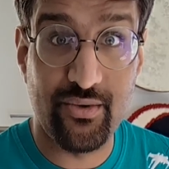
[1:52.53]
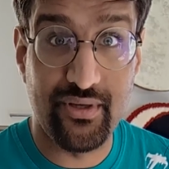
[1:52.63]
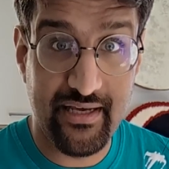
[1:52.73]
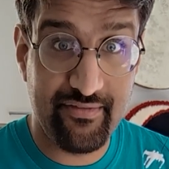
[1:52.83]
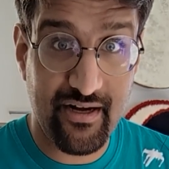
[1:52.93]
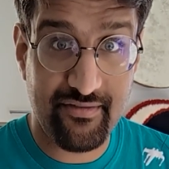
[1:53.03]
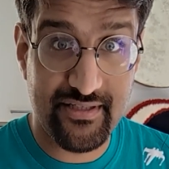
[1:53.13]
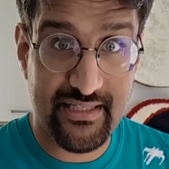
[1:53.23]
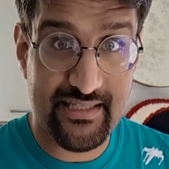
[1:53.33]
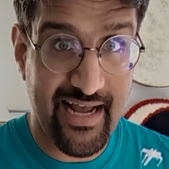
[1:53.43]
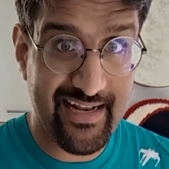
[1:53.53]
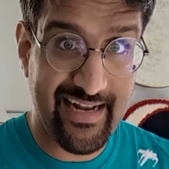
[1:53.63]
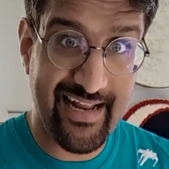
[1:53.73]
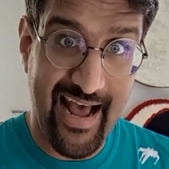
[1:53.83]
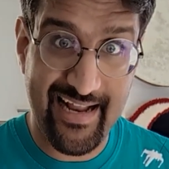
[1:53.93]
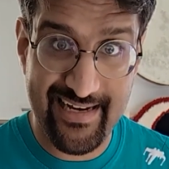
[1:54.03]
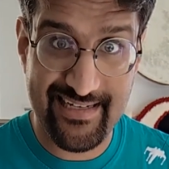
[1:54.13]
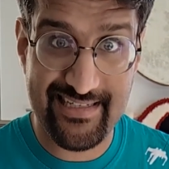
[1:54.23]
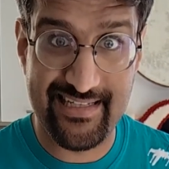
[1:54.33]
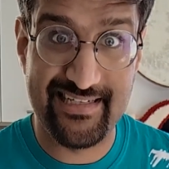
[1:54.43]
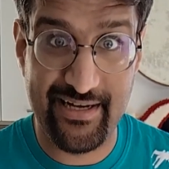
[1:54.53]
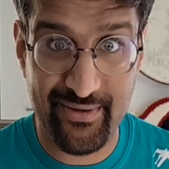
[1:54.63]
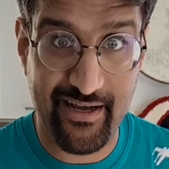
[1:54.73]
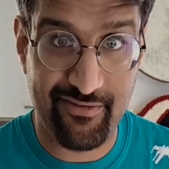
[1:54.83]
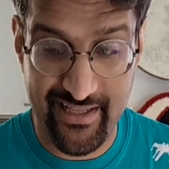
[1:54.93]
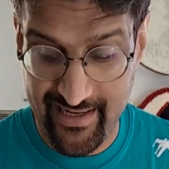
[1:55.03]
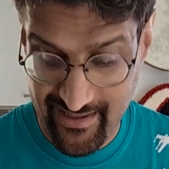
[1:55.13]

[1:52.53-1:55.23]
we'll leave it off to the side and add it into the tea with everything